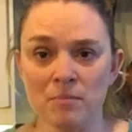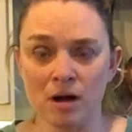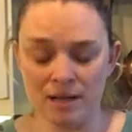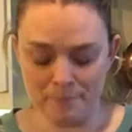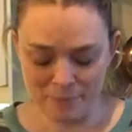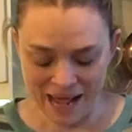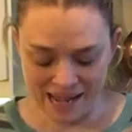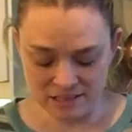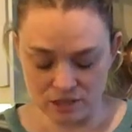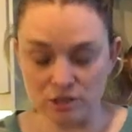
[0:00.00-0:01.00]
my
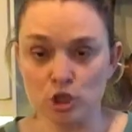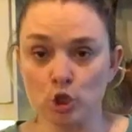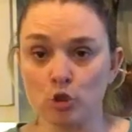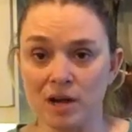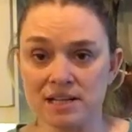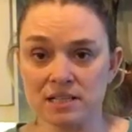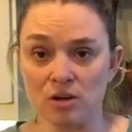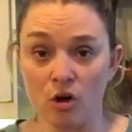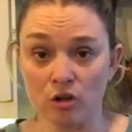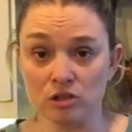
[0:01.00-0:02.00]
pattern
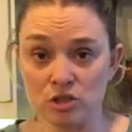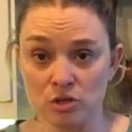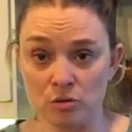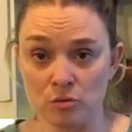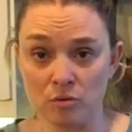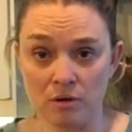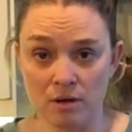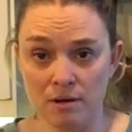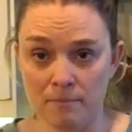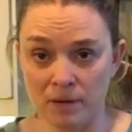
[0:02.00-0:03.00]
traced onto
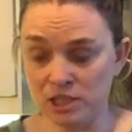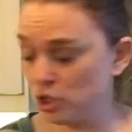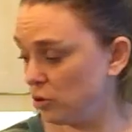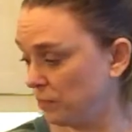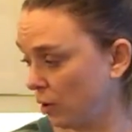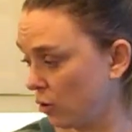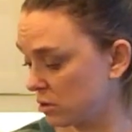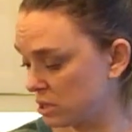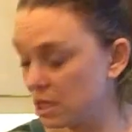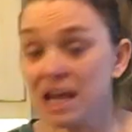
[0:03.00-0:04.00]
my 2
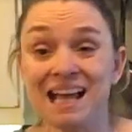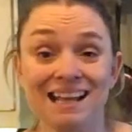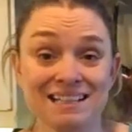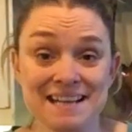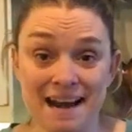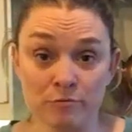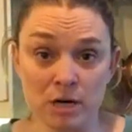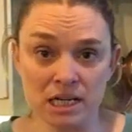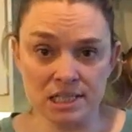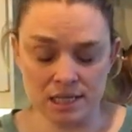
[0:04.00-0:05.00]
blocks. It's now
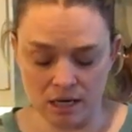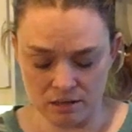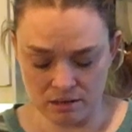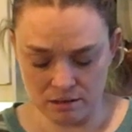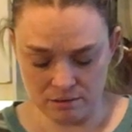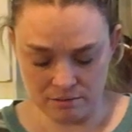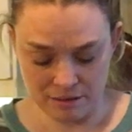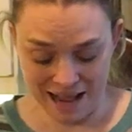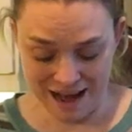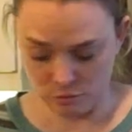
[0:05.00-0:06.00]
ready to cut
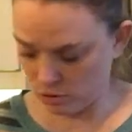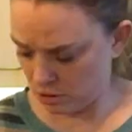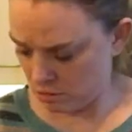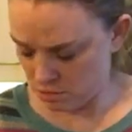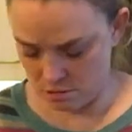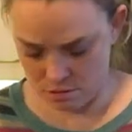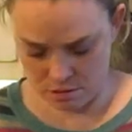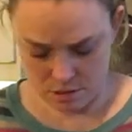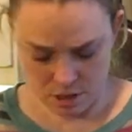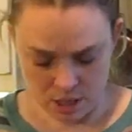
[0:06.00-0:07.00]
out.
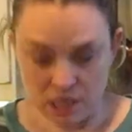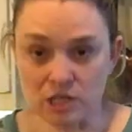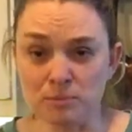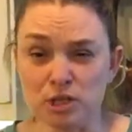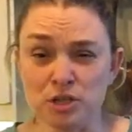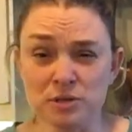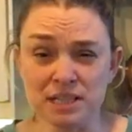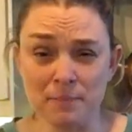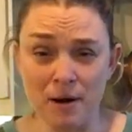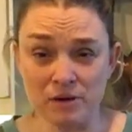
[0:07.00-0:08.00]
So I'm just
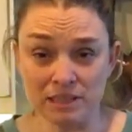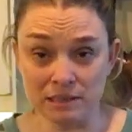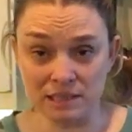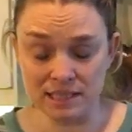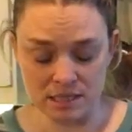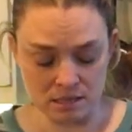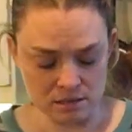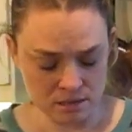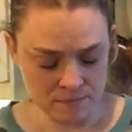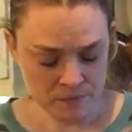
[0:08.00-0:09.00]
using a pair of little
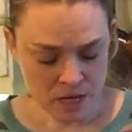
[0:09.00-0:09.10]
scissors,